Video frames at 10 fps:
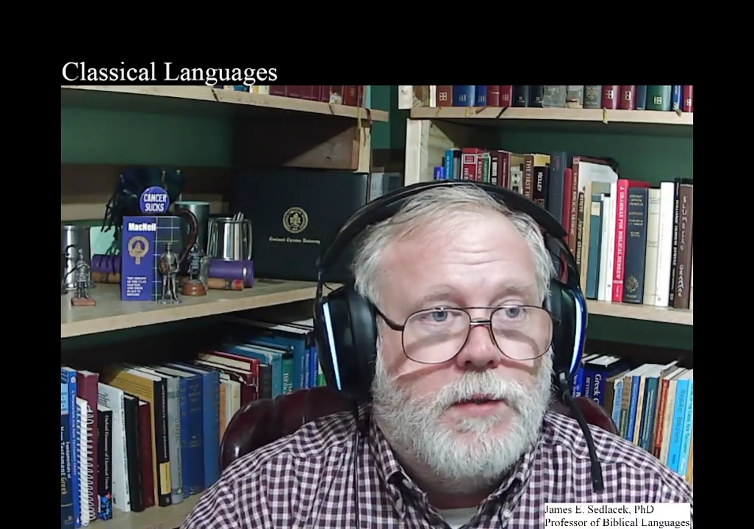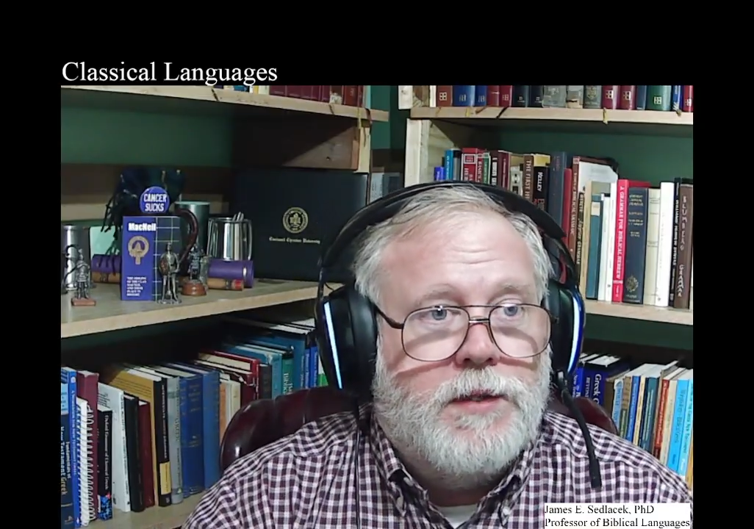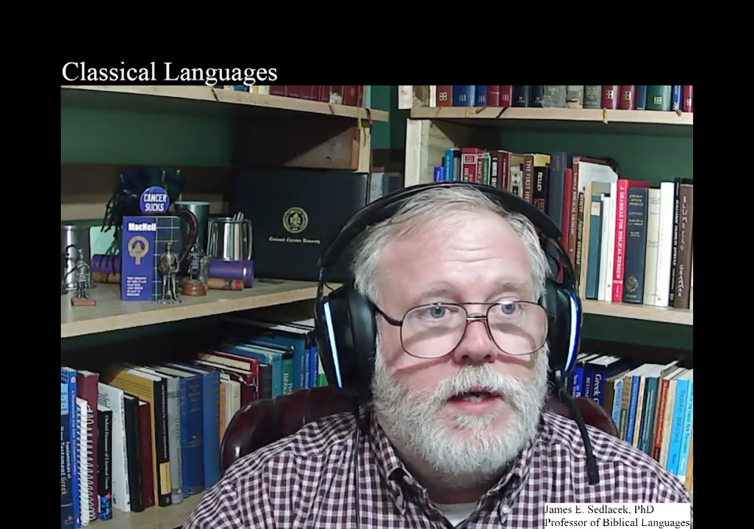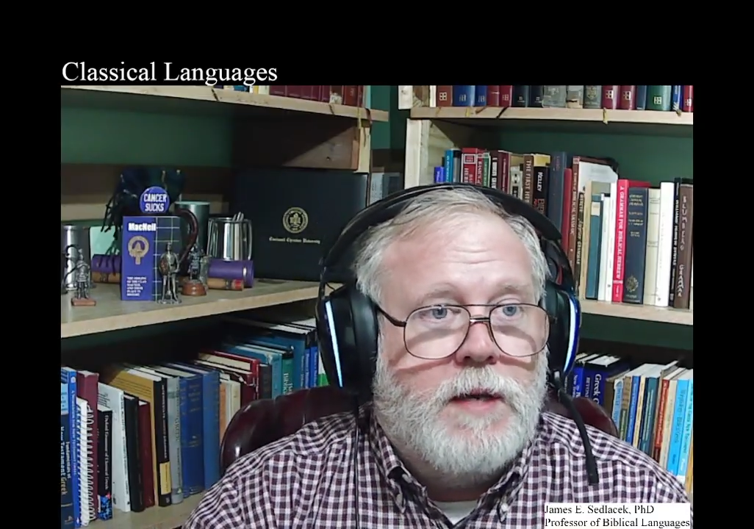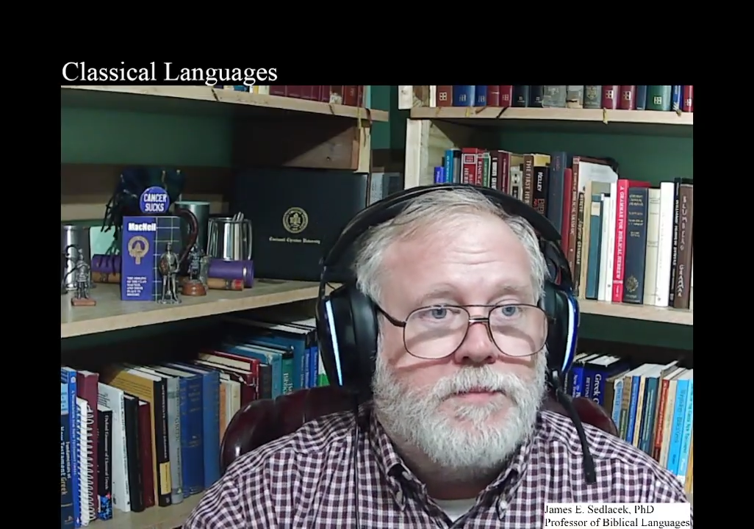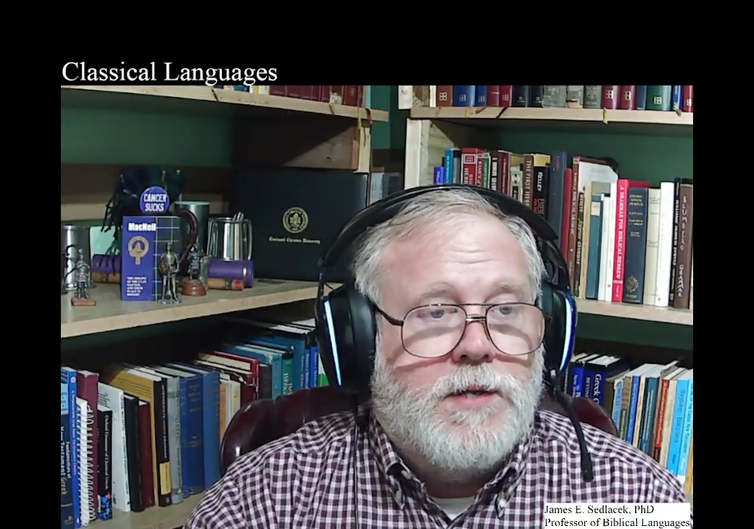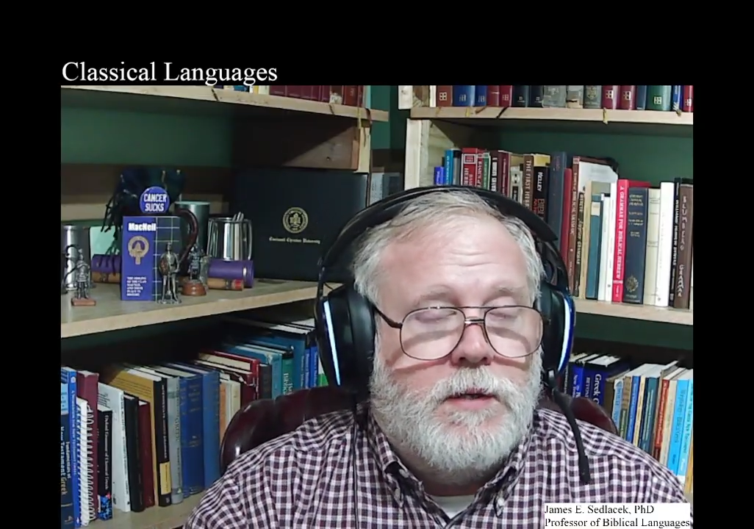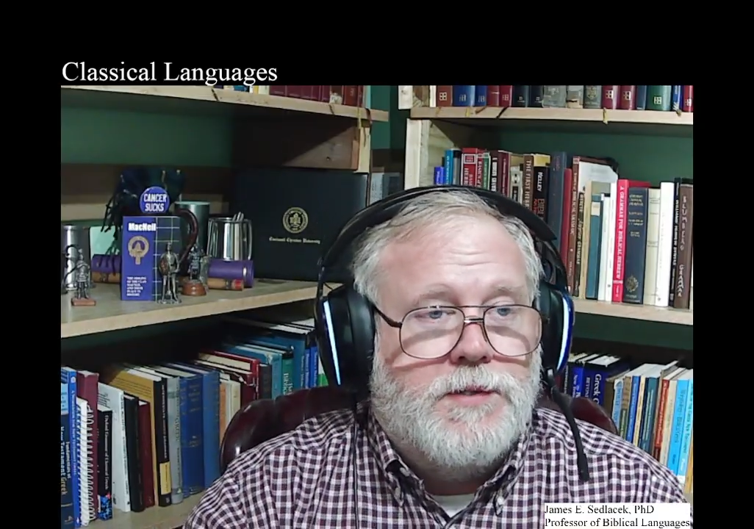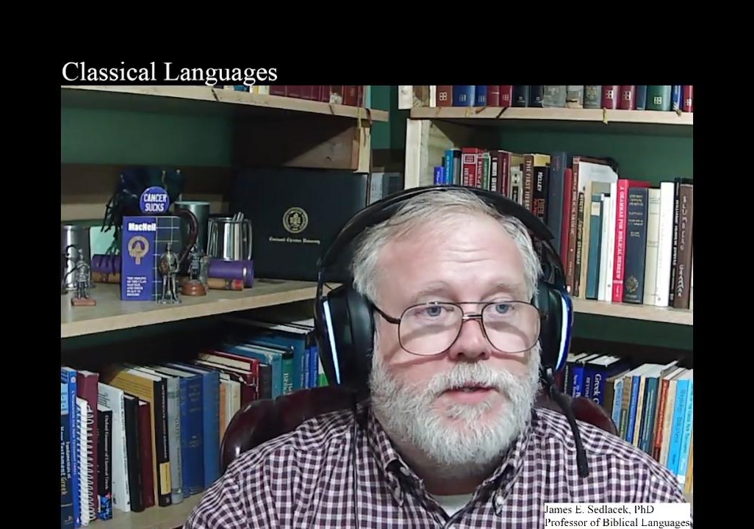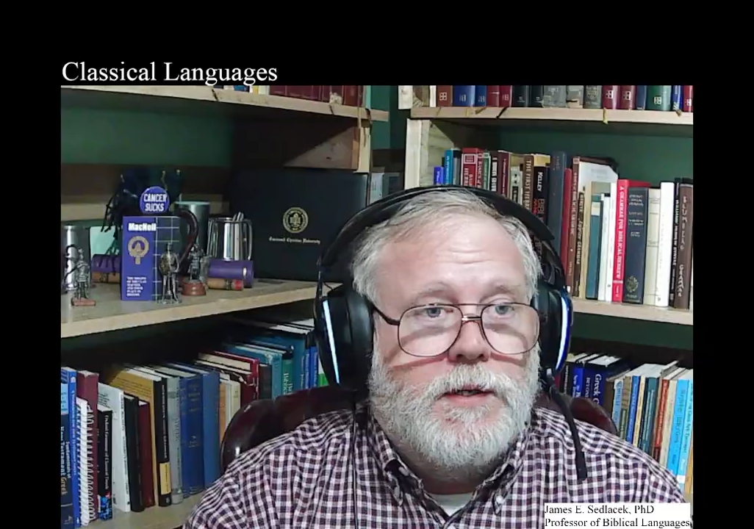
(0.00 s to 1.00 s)
with the
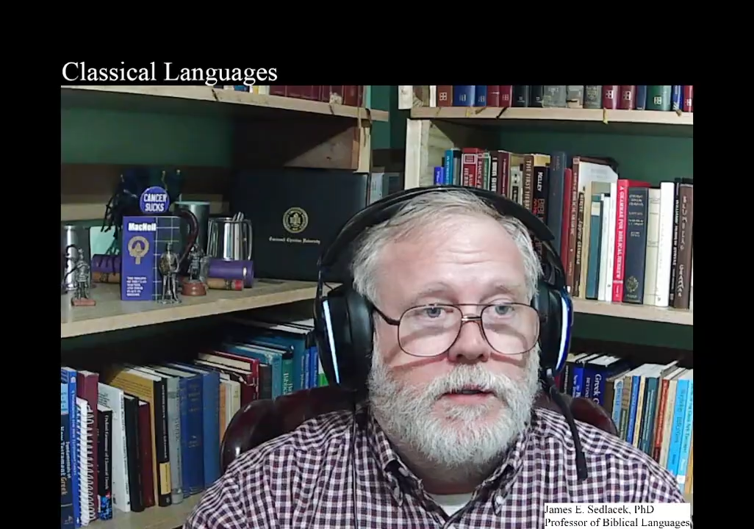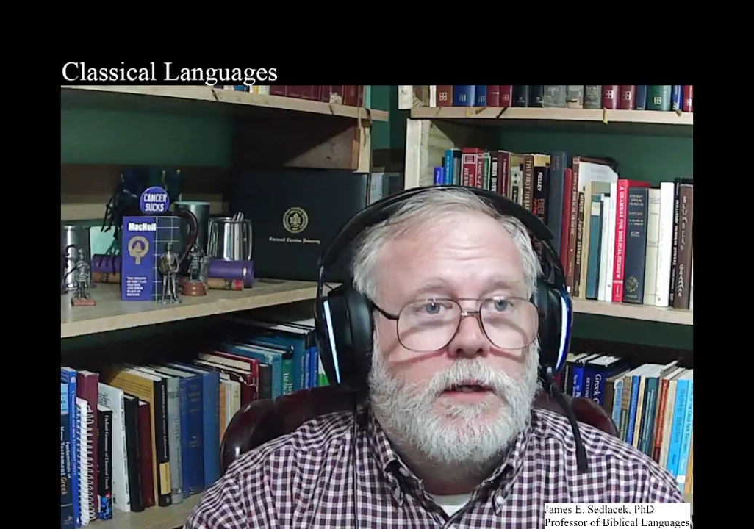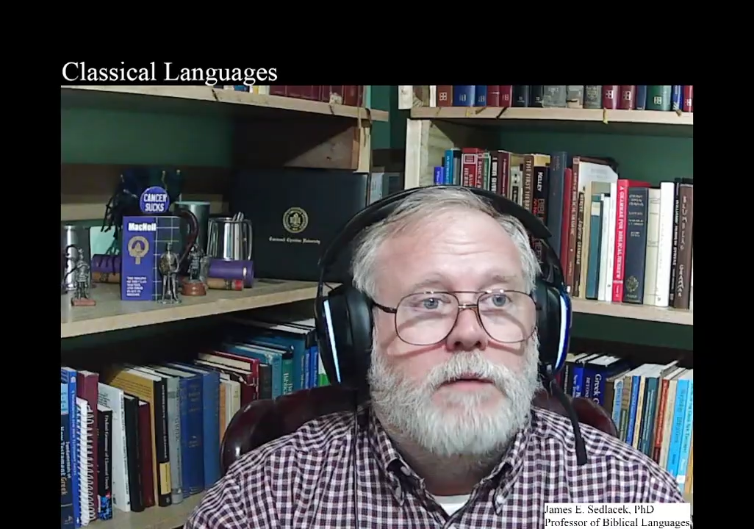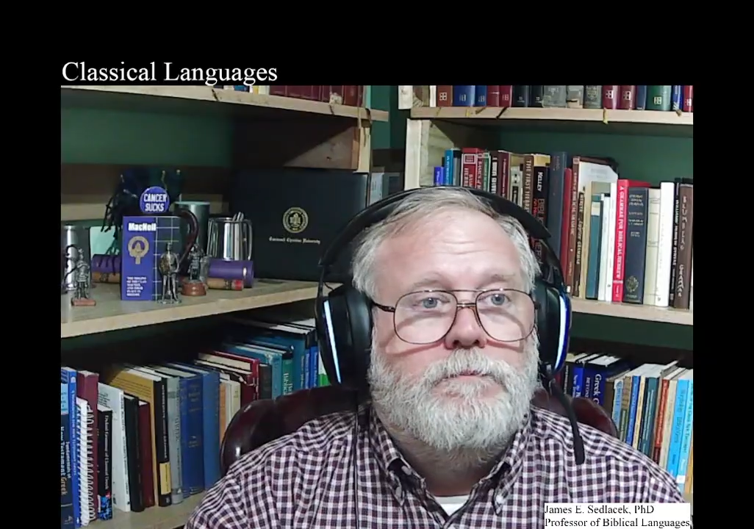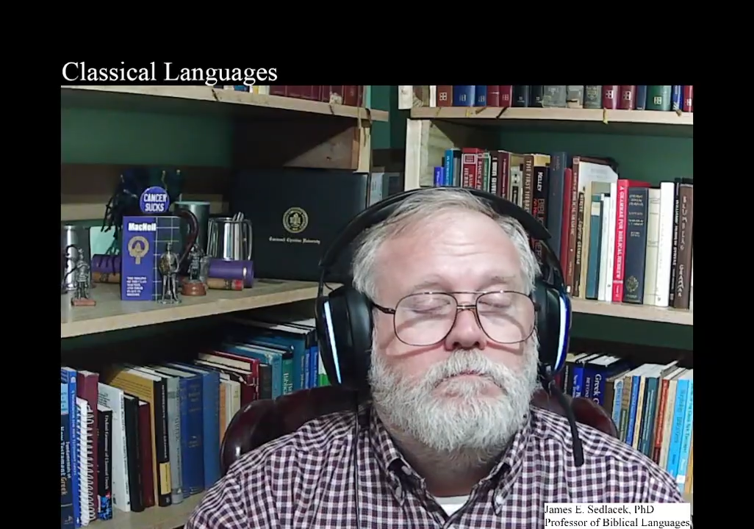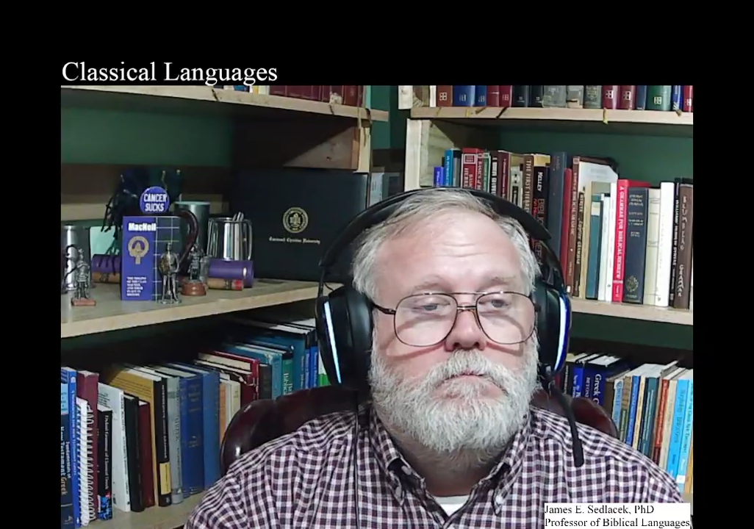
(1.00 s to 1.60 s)
epsilon sitting there.